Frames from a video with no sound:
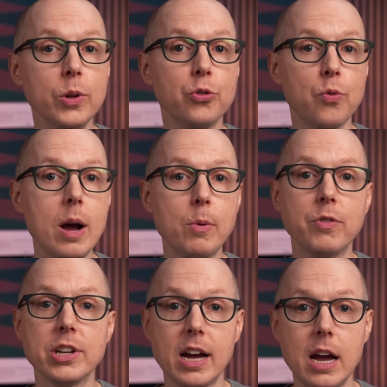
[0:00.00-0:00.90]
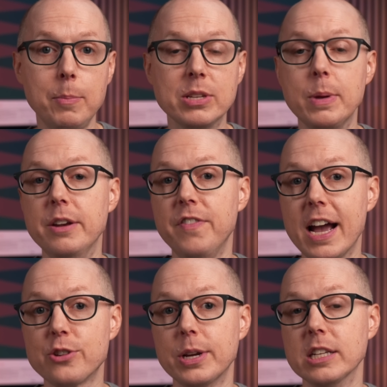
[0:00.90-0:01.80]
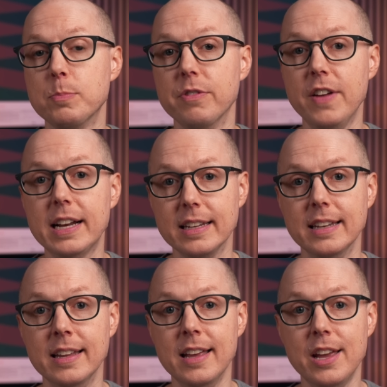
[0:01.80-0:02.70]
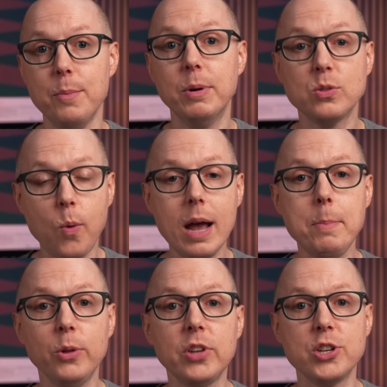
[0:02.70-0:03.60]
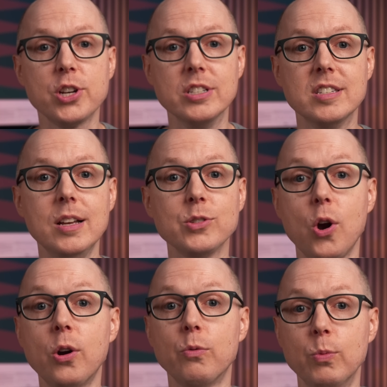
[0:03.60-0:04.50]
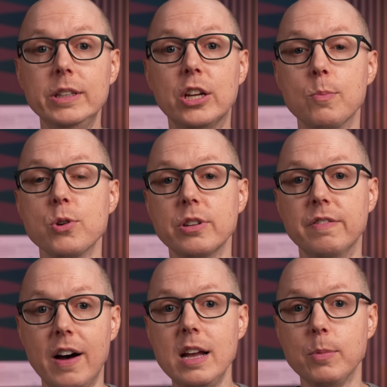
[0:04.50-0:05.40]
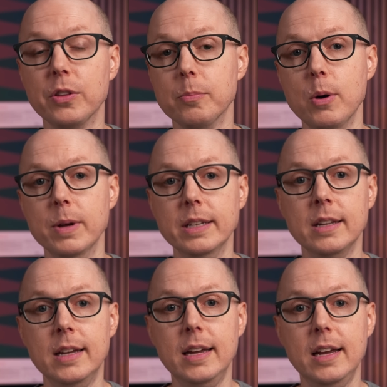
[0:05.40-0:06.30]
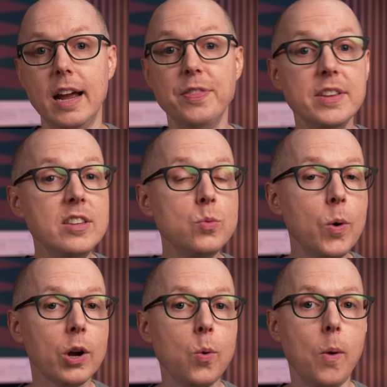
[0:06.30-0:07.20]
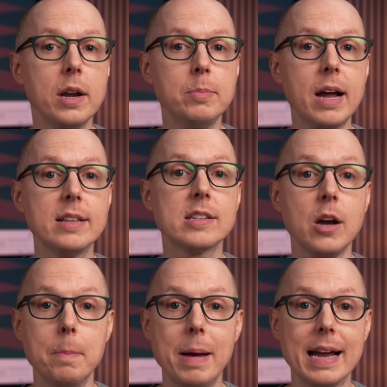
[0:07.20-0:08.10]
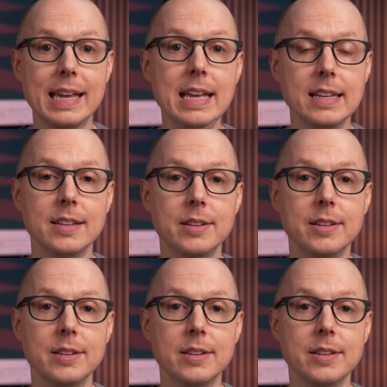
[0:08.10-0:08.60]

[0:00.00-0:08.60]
will drop over time as manufacturing gets perfected, but it's why multi-junction cells aren't really commercially viable at the moment. And this is where quantum dots come back in.